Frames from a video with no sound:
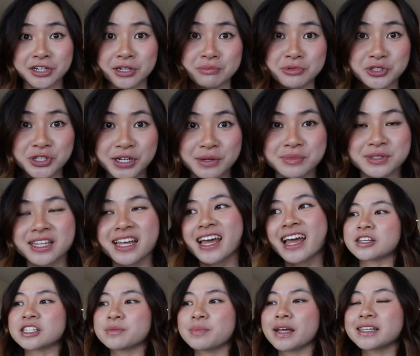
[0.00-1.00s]
income streams. It's
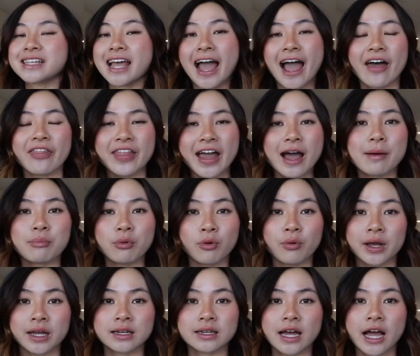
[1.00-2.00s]
crazy because at that
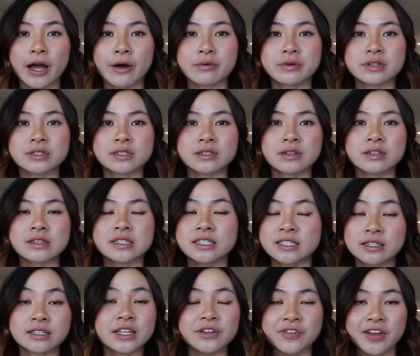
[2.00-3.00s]
point, I was
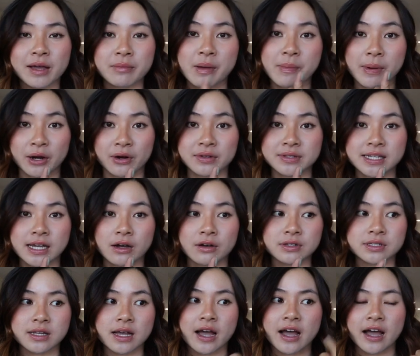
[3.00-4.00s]
still living at my parents'
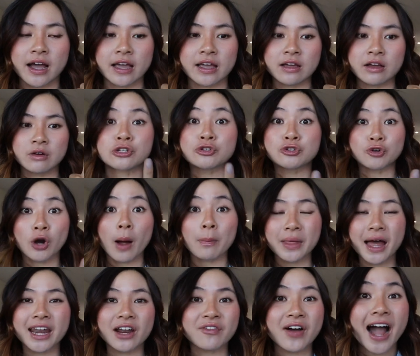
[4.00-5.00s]
house. I just
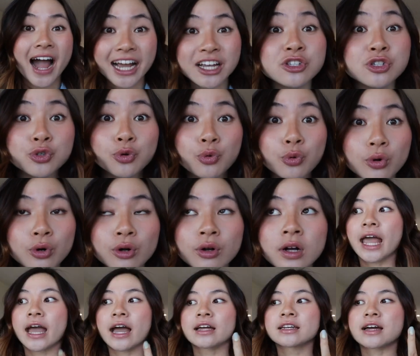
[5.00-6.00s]
dropped out of high school,
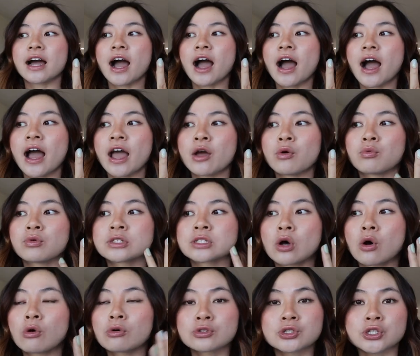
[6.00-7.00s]
and I was
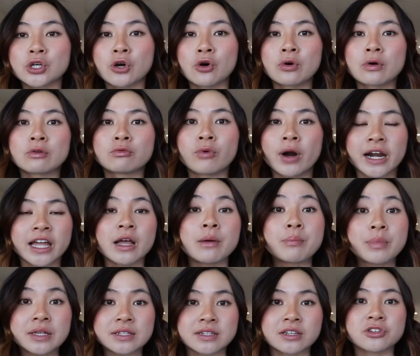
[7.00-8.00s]
also running a
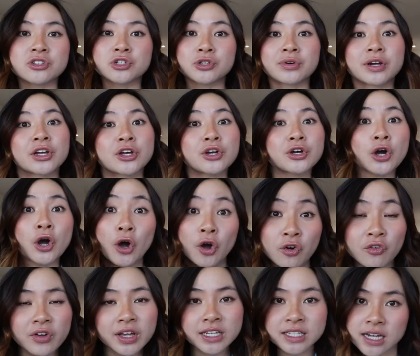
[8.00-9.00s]
business during
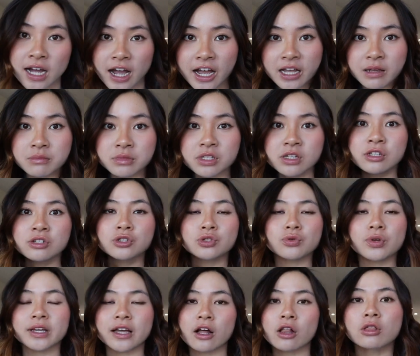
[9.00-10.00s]
COVID times.
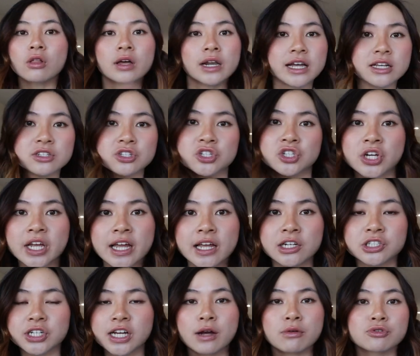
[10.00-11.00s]
So like a lot has
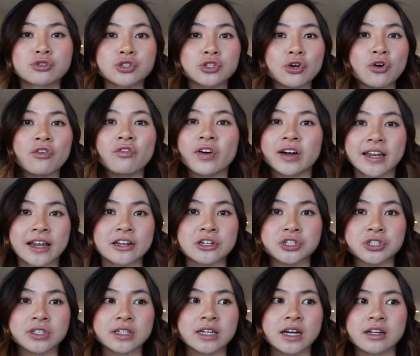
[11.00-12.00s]
changed. Like I was so
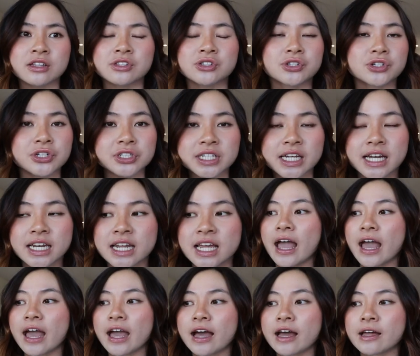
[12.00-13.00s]
financially uncertain.
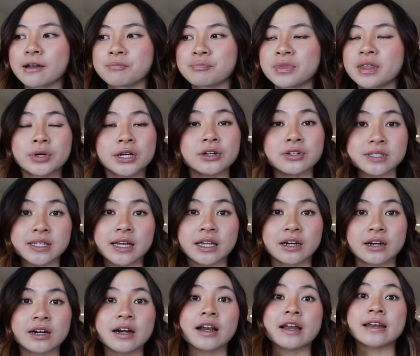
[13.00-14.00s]
And 3 years
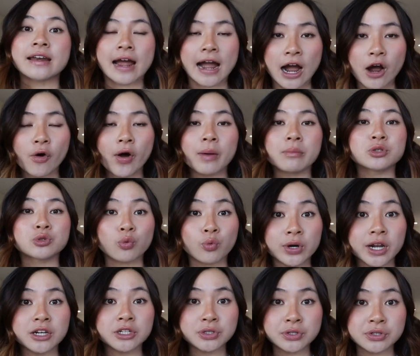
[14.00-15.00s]
later, now I'm
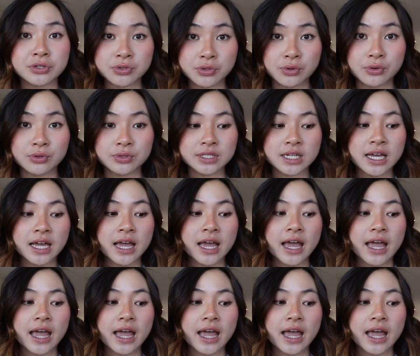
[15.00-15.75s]
22 years old